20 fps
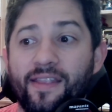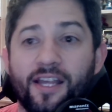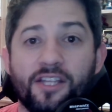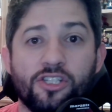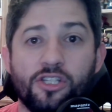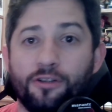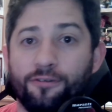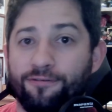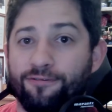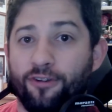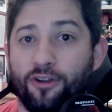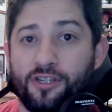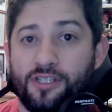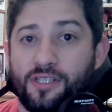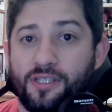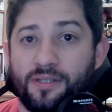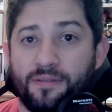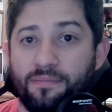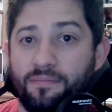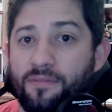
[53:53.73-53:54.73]
That's your
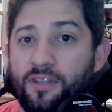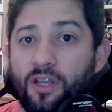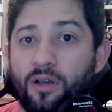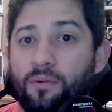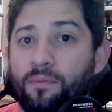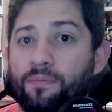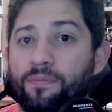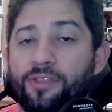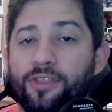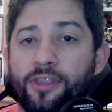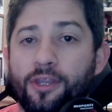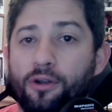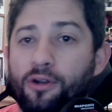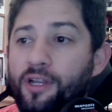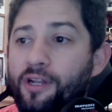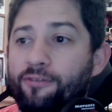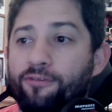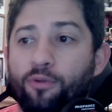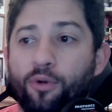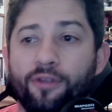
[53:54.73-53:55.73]
first, you know,
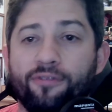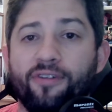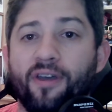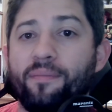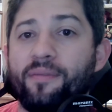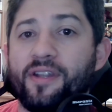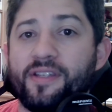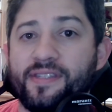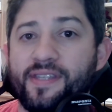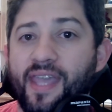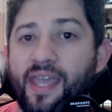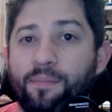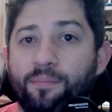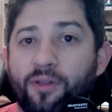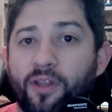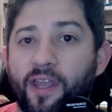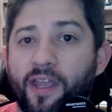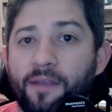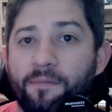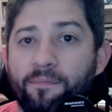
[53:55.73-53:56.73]
thirty to forty-five minutes of
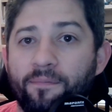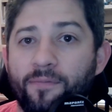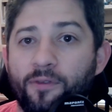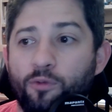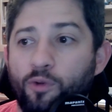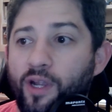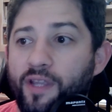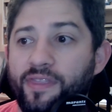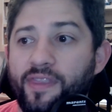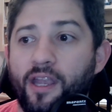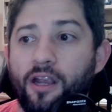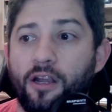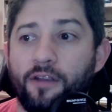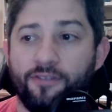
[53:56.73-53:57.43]
gameplay right there.